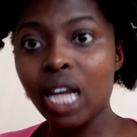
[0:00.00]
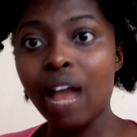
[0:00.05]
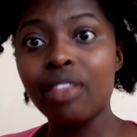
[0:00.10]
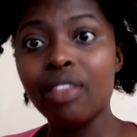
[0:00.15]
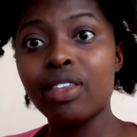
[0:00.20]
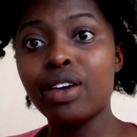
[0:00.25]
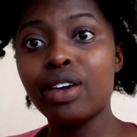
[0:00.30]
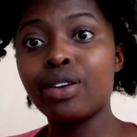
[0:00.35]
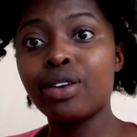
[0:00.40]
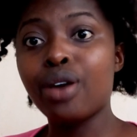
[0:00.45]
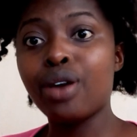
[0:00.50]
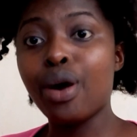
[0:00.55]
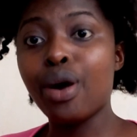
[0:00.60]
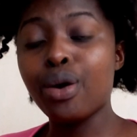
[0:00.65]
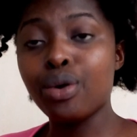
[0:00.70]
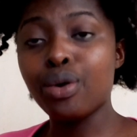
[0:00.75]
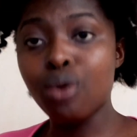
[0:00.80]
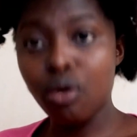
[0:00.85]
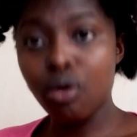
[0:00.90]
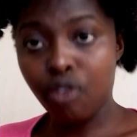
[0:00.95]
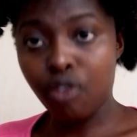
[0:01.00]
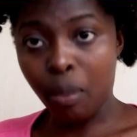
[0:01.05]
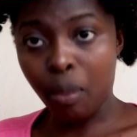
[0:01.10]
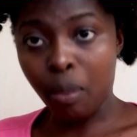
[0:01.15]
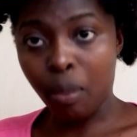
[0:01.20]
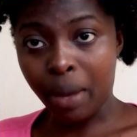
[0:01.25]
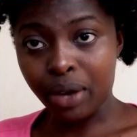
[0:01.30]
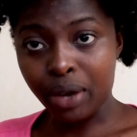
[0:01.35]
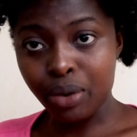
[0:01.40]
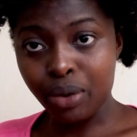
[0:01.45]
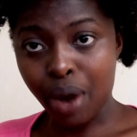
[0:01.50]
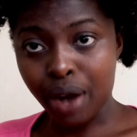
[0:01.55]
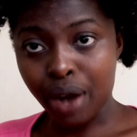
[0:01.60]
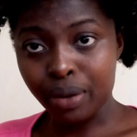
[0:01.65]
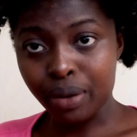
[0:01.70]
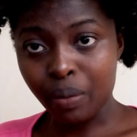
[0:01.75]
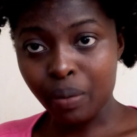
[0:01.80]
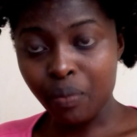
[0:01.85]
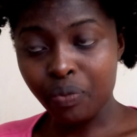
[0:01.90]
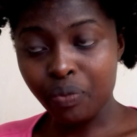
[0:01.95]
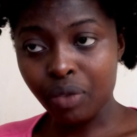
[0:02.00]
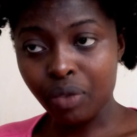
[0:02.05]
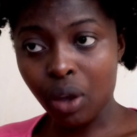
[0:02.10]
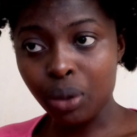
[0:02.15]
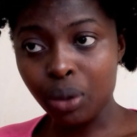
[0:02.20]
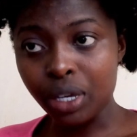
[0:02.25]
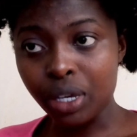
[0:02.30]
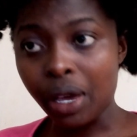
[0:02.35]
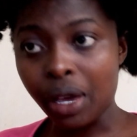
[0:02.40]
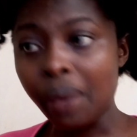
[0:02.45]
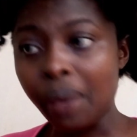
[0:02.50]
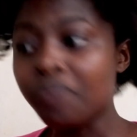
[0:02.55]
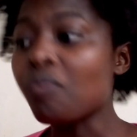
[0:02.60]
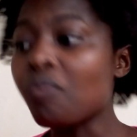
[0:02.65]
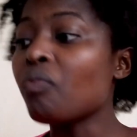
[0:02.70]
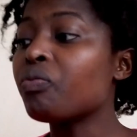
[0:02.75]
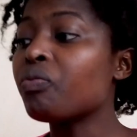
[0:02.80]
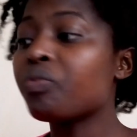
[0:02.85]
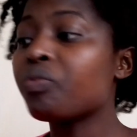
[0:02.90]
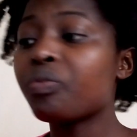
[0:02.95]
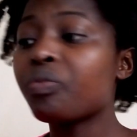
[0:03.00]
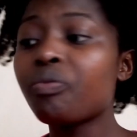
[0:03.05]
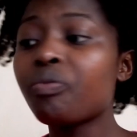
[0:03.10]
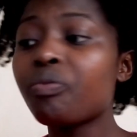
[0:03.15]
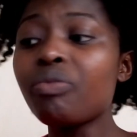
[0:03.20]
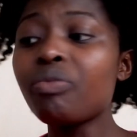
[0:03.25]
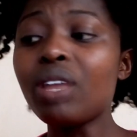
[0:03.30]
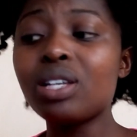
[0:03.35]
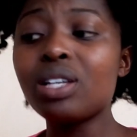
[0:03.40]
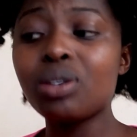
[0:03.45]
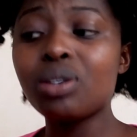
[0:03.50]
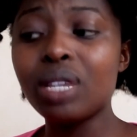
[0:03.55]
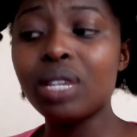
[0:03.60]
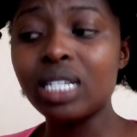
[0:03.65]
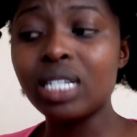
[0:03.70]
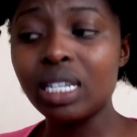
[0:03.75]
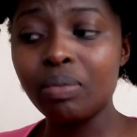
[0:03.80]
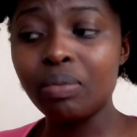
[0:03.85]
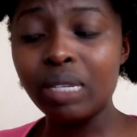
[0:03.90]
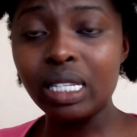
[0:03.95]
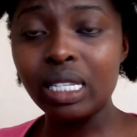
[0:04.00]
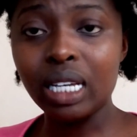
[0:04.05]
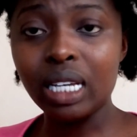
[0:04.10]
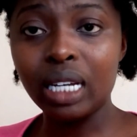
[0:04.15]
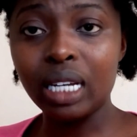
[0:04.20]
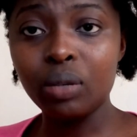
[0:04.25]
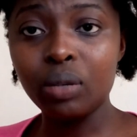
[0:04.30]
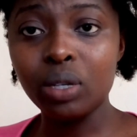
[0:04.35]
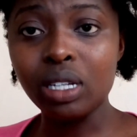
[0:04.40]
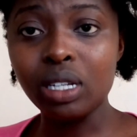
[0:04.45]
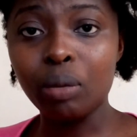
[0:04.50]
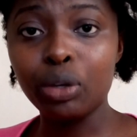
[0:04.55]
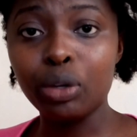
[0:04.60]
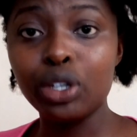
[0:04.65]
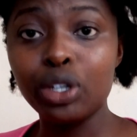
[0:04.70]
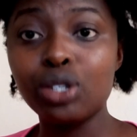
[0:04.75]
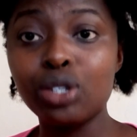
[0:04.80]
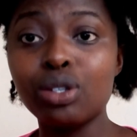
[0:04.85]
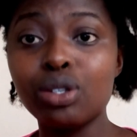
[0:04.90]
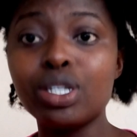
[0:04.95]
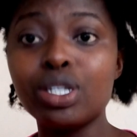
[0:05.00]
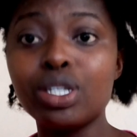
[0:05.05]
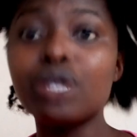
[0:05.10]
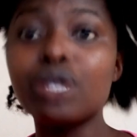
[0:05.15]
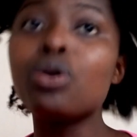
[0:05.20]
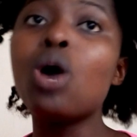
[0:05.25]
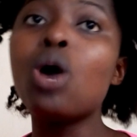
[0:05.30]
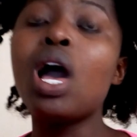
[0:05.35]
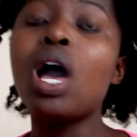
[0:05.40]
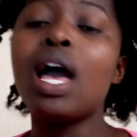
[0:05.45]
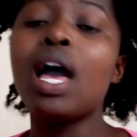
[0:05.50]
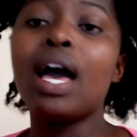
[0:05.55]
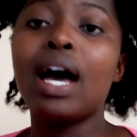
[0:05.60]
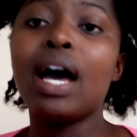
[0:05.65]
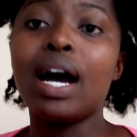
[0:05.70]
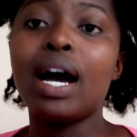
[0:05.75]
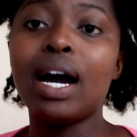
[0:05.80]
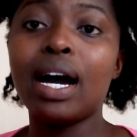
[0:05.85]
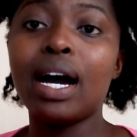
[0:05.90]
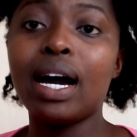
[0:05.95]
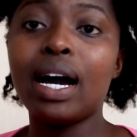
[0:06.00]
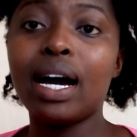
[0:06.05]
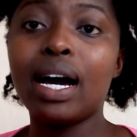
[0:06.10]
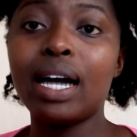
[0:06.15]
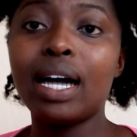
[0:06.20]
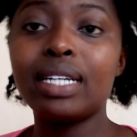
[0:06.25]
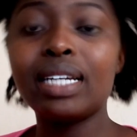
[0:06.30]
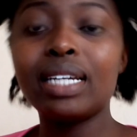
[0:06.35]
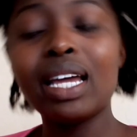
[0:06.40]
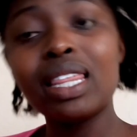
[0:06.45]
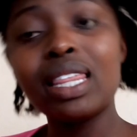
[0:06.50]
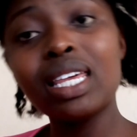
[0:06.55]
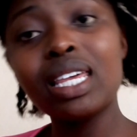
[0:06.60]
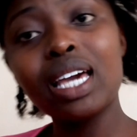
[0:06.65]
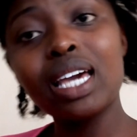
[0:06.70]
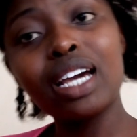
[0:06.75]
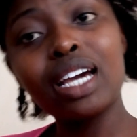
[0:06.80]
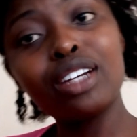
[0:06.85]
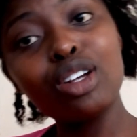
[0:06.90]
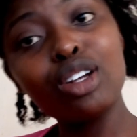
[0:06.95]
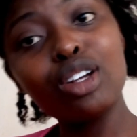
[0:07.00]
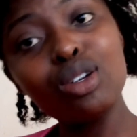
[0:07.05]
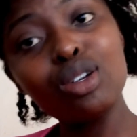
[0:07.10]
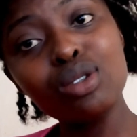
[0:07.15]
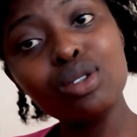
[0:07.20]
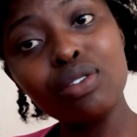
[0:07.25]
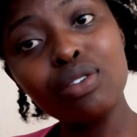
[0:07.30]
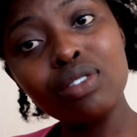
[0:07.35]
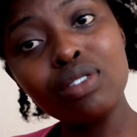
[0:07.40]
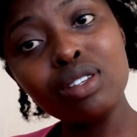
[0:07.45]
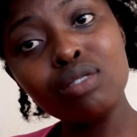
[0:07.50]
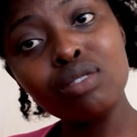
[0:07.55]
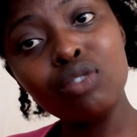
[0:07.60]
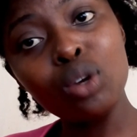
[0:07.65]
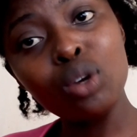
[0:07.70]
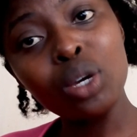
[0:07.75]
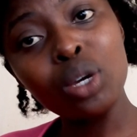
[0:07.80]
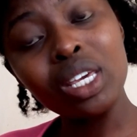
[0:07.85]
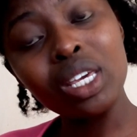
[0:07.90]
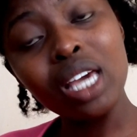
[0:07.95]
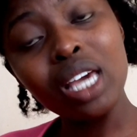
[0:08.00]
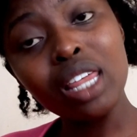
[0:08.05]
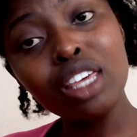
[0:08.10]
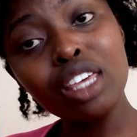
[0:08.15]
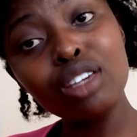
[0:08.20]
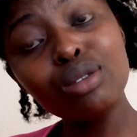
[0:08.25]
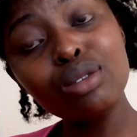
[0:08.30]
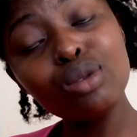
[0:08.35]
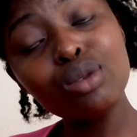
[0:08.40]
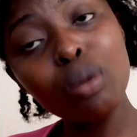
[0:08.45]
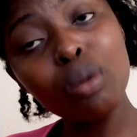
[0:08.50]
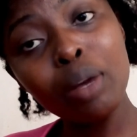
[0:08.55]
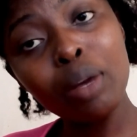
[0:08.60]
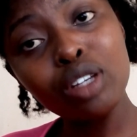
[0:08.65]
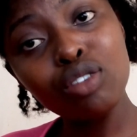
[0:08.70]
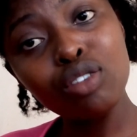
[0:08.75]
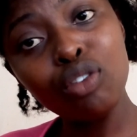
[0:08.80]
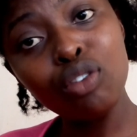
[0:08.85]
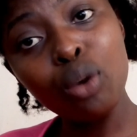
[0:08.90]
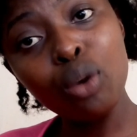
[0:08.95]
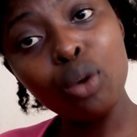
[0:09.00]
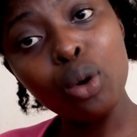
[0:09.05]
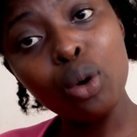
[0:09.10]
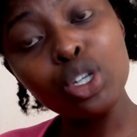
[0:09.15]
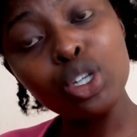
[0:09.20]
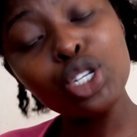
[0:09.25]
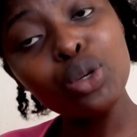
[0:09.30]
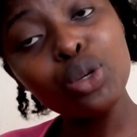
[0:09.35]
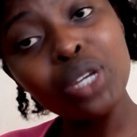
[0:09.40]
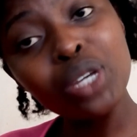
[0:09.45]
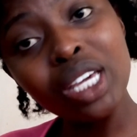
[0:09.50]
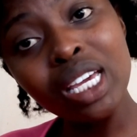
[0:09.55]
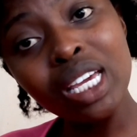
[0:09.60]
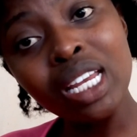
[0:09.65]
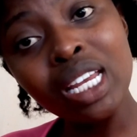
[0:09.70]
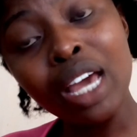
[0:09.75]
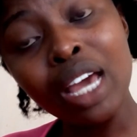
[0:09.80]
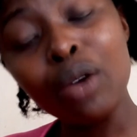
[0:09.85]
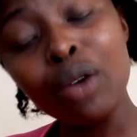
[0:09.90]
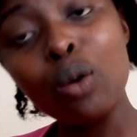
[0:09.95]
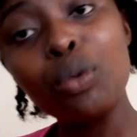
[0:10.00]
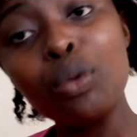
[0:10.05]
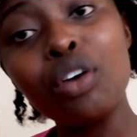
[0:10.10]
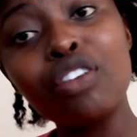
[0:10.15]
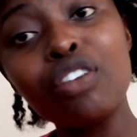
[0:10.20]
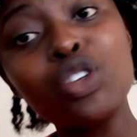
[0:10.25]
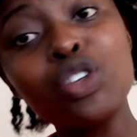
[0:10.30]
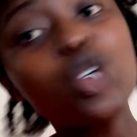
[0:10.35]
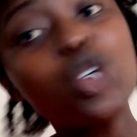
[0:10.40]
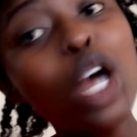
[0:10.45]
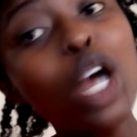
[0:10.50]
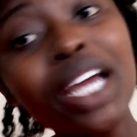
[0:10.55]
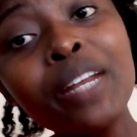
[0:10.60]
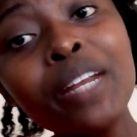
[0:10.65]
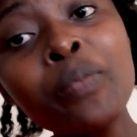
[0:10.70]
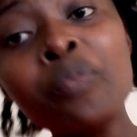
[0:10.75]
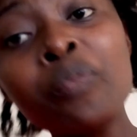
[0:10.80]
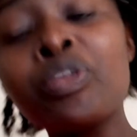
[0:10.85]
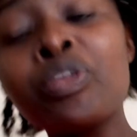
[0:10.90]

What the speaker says: and then go for my run. Okay, so that's basically what I'm going to do. And yeah, I think I can close off this vlog here. Thank you so much for tuning in. I hope you have enjoyed,